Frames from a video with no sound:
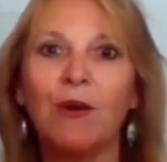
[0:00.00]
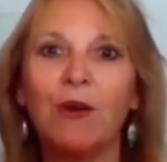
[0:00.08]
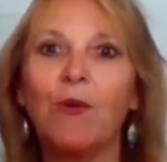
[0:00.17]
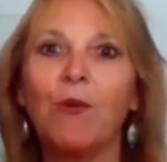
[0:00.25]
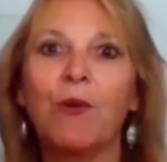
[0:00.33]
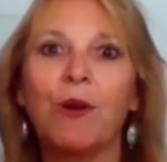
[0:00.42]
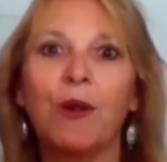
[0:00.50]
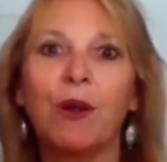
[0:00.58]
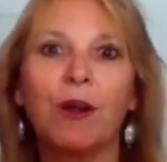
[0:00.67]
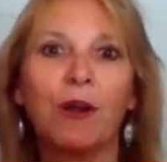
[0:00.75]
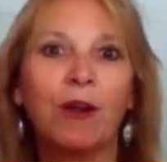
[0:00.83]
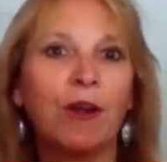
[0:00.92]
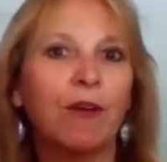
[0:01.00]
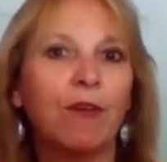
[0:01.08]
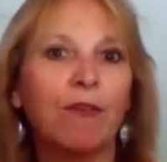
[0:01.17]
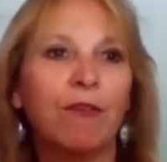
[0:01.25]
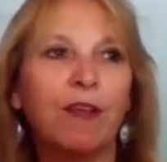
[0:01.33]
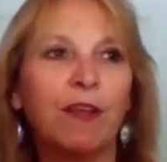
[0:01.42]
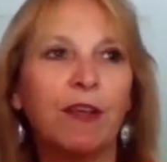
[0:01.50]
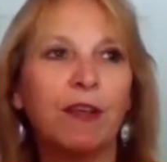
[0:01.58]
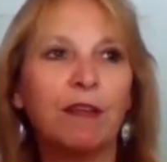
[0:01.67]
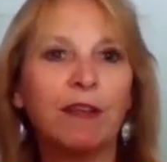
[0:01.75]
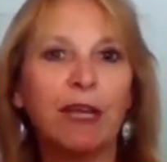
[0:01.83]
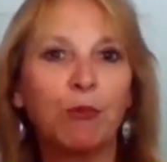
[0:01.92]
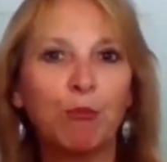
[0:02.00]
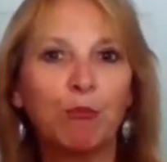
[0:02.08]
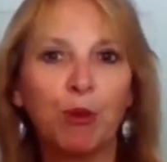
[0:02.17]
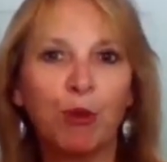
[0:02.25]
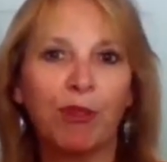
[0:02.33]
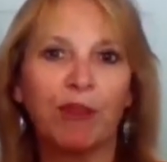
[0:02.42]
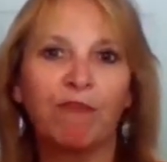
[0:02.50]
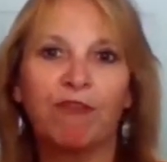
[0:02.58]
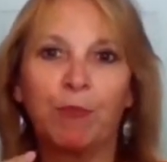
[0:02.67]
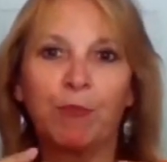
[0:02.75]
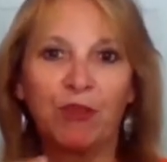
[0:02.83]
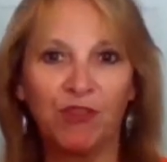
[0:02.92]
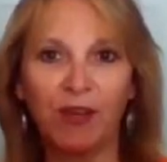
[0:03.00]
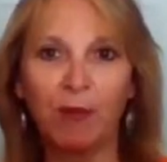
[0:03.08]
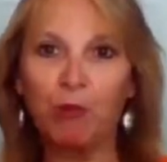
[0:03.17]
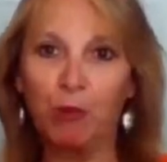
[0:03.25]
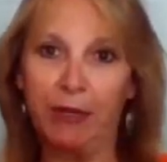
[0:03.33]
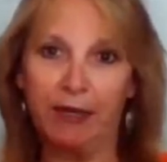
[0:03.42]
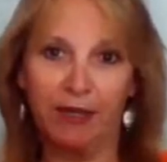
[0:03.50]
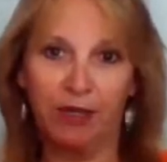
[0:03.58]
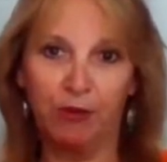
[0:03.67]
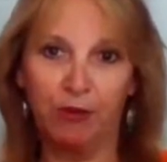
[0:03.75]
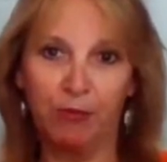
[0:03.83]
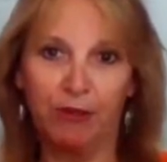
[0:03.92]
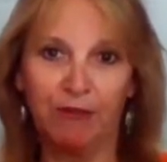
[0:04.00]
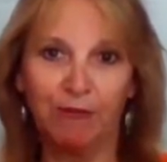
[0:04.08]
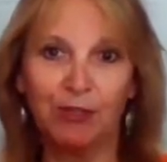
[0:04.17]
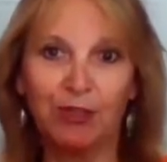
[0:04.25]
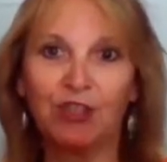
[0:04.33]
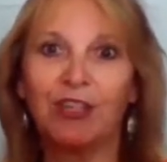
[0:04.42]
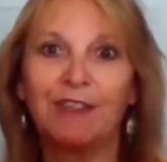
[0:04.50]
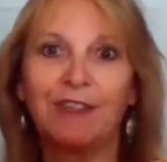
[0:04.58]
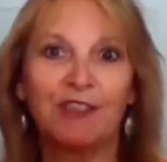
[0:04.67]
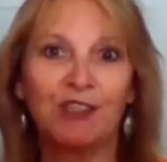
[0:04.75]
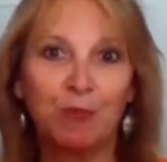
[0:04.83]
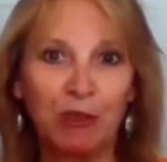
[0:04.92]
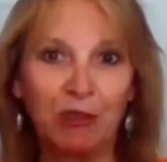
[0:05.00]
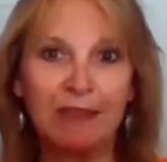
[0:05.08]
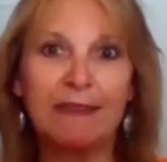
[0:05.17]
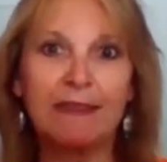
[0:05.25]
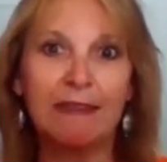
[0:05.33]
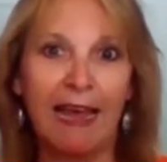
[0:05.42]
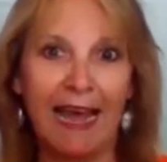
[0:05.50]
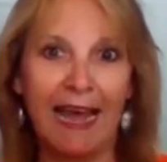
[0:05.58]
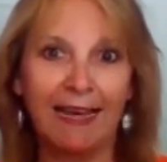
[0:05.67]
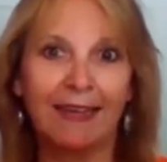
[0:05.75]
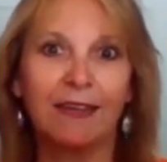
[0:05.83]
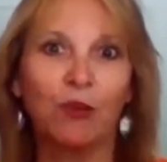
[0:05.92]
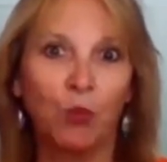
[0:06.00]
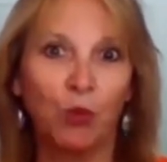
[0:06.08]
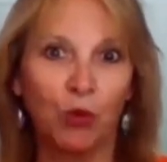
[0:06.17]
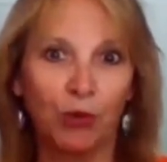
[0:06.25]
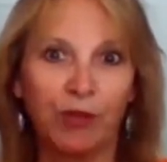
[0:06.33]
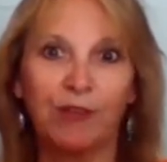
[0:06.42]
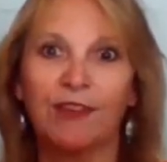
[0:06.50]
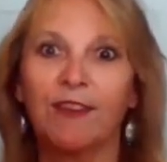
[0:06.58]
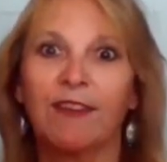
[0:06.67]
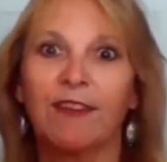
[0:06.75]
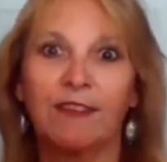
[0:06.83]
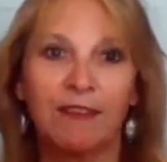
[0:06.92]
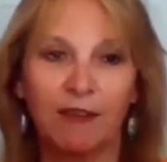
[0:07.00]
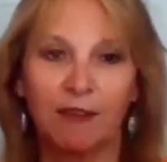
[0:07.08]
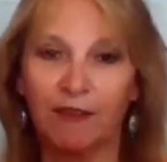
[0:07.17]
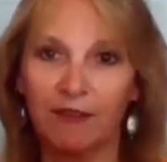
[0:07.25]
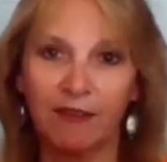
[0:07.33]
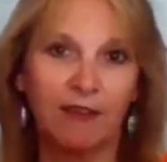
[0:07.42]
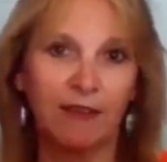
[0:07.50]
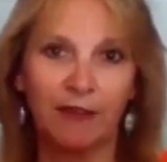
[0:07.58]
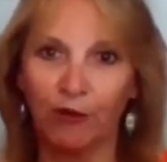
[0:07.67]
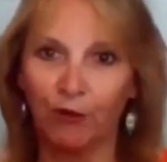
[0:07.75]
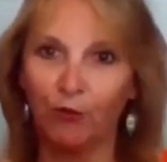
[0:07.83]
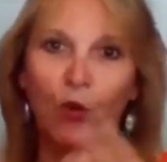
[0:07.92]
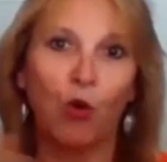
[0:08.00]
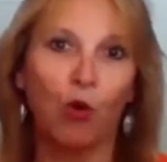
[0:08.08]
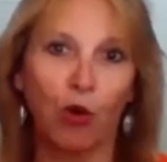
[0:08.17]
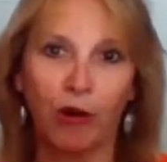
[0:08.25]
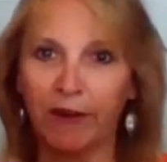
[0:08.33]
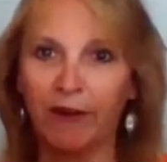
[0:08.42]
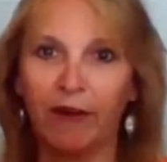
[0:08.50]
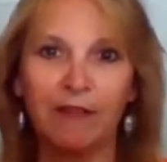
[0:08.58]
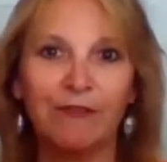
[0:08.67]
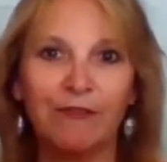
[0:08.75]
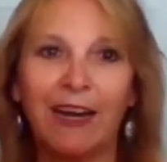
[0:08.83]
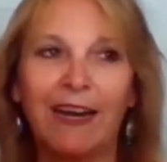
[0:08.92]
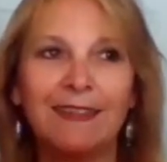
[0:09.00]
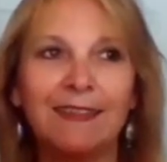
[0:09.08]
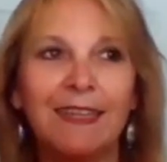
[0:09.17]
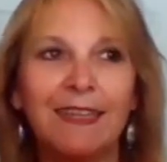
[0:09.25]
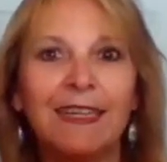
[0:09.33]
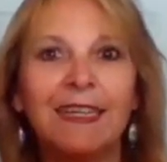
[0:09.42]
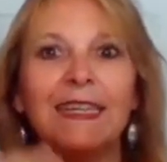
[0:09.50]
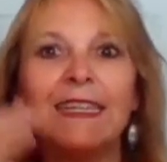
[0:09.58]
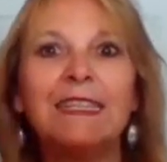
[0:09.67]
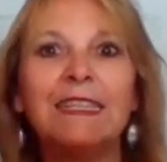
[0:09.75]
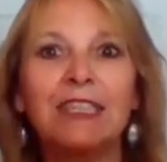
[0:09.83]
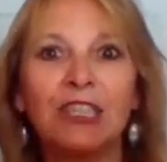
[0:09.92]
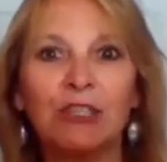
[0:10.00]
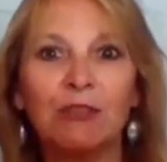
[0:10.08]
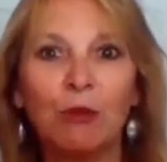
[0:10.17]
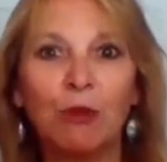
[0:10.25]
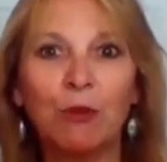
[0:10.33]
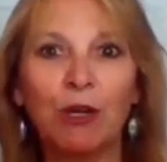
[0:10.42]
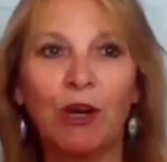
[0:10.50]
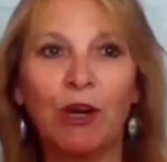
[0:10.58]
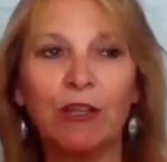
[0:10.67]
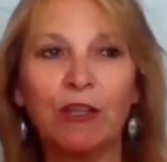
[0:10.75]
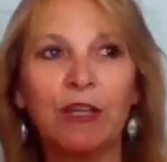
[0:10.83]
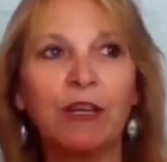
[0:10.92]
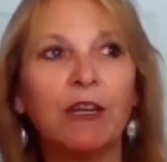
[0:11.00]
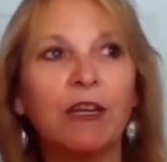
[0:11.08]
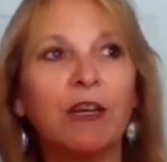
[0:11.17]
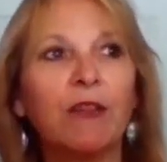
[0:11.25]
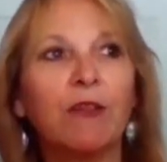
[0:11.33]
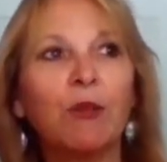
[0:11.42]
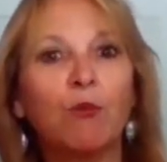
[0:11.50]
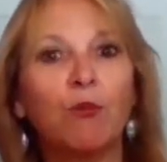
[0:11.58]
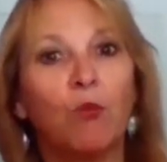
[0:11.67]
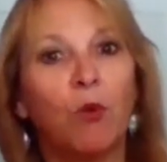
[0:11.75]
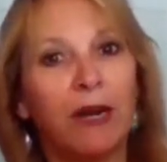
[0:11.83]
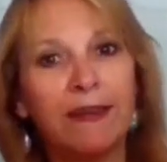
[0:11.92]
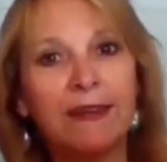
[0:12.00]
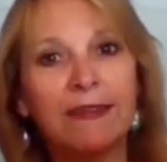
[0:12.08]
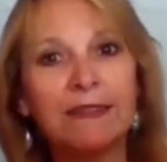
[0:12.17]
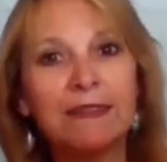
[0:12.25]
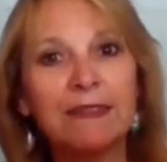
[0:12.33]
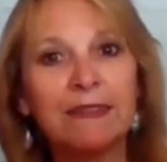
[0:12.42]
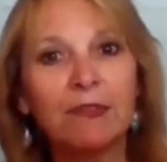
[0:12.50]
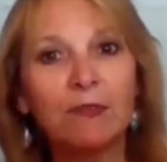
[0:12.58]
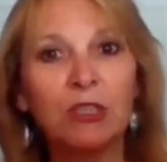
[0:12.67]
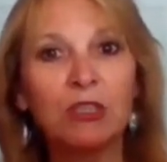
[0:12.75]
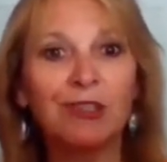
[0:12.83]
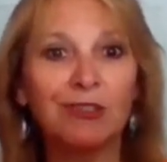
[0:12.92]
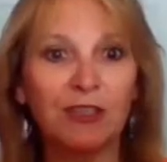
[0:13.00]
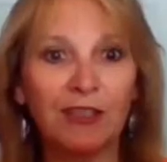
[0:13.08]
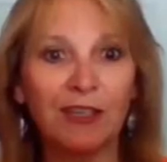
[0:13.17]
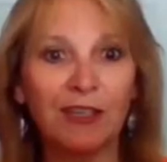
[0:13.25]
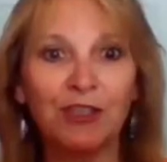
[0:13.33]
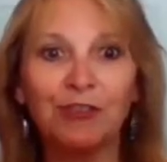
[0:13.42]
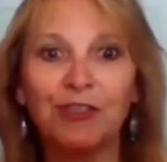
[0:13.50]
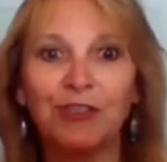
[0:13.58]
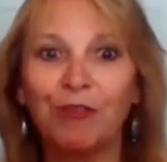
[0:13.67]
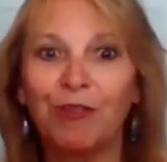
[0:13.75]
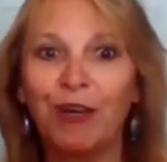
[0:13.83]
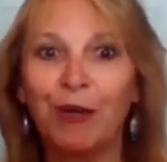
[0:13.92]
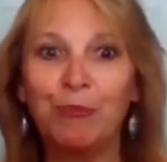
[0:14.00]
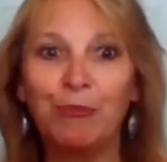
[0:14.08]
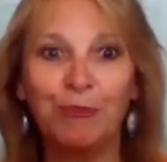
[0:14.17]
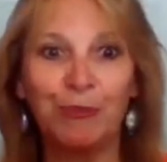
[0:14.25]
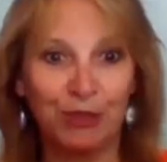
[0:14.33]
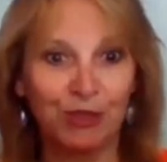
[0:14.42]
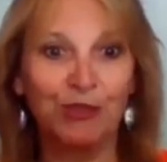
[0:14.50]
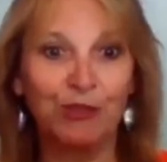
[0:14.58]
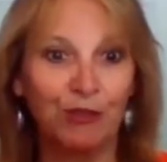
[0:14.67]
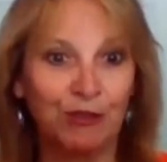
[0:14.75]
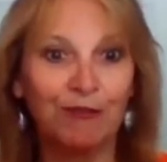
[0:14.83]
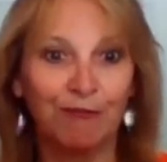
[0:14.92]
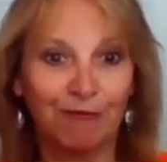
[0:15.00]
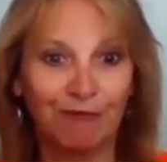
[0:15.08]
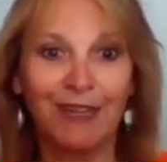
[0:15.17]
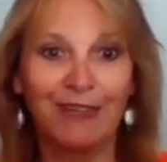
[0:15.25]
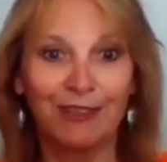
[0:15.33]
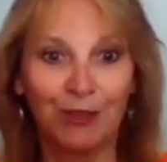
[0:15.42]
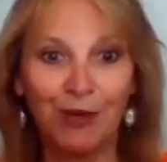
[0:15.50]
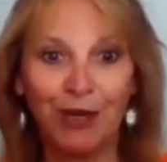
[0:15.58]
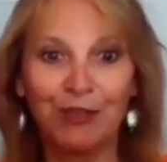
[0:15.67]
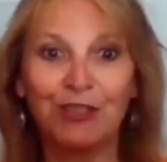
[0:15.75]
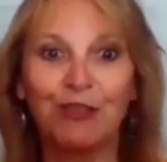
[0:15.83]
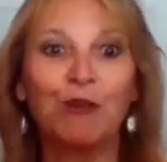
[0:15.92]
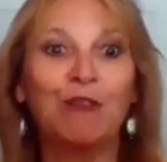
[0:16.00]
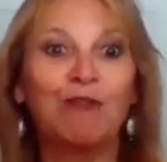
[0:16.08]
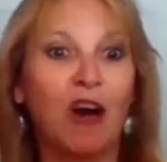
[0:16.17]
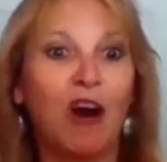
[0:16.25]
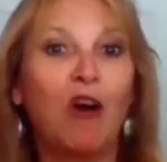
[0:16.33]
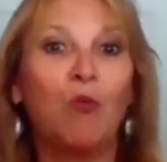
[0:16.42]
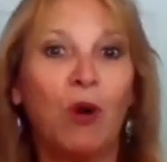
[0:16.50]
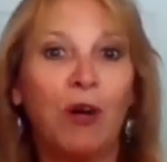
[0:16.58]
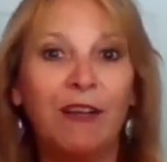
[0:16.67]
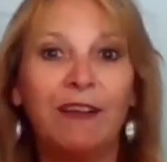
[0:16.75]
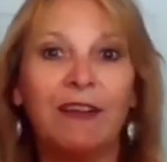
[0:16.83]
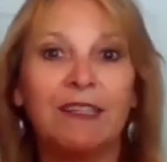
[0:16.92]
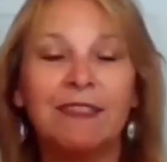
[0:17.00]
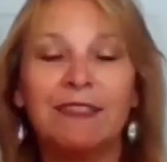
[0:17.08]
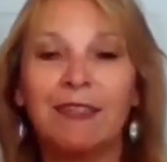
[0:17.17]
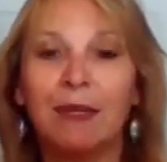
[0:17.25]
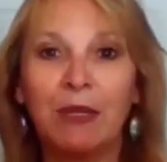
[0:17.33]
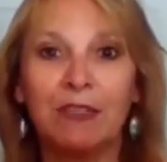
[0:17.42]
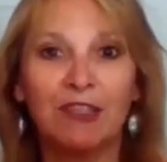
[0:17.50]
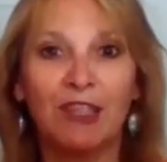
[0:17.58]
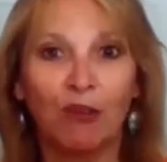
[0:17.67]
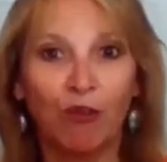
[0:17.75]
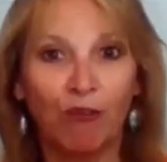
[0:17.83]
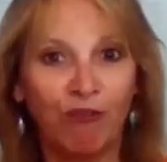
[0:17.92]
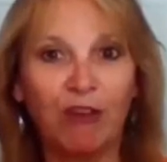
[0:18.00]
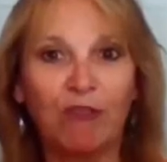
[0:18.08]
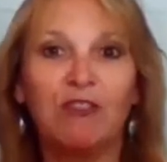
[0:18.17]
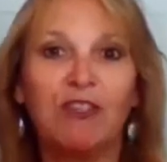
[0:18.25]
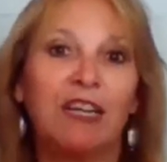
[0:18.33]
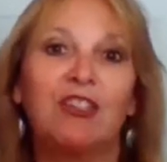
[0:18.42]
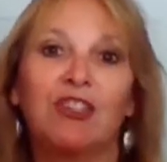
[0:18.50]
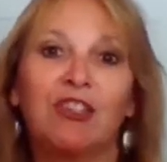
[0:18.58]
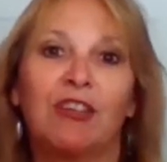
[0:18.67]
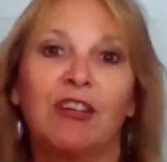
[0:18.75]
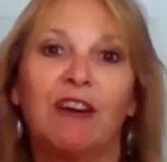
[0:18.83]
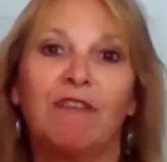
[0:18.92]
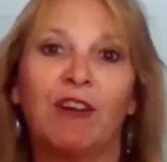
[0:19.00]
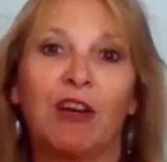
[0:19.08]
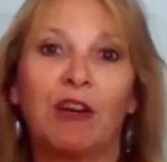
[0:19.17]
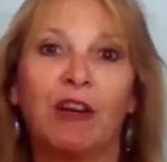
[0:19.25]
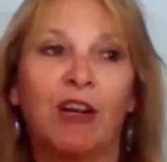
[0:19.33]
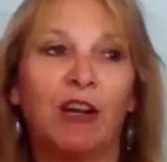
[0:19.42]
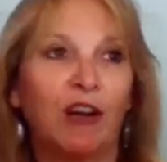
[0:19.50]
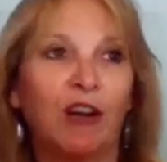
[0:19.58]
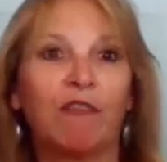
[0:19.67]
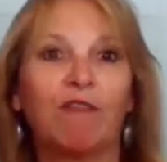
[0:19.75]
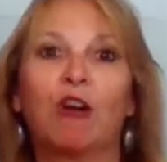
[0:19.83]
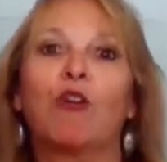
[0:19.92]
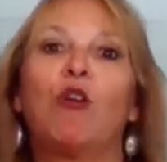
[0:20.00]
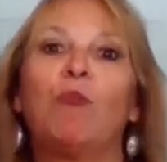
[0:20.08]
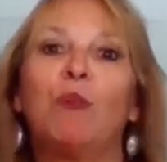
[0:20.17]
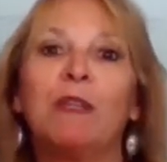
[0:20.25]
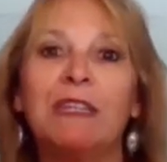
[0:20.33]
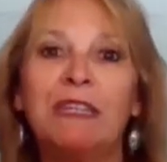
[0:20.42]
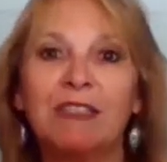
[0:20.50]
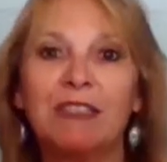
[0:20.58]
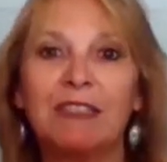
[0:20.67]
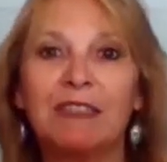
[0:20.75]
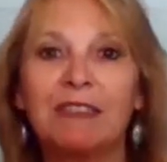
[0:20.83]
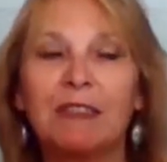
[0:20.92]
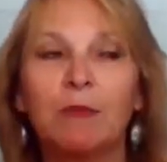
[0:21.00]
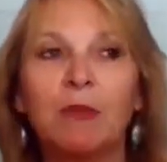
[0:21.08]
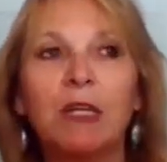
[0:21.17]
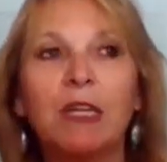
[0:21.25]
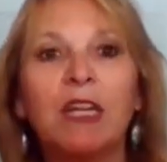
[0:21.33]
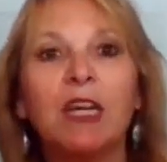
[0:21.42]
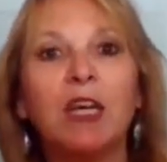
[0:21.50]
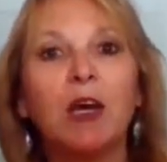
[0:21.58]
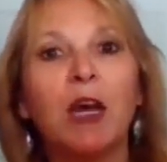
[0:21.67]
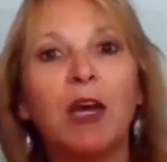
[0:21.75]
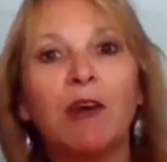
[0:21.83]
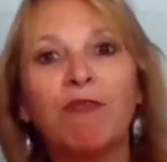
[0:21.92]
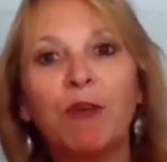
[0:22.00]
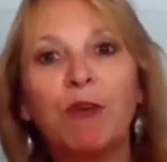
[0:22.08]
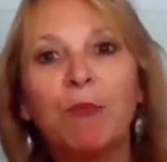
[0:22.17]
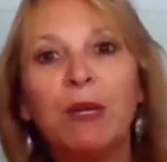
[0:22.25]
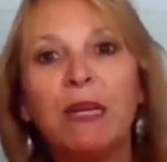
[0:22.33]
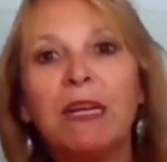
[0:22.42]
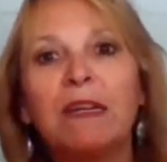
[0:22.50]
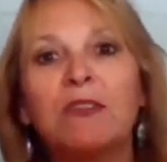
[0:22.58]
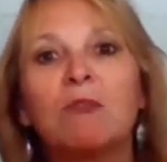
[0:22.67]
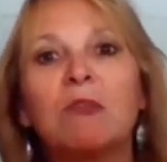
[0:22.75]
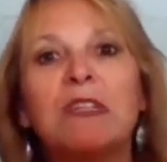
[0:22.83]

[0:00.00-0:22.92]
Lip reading: or we're birthing from the separated human, which can experience lack and unworthiness and war and all of that, mm-hmm. into what we're calling the oneness, which, and you're a New Thought minister, right, as well. Mm-hmm. So oneness, it's sort of foundation of our whole belief system. And for me, as we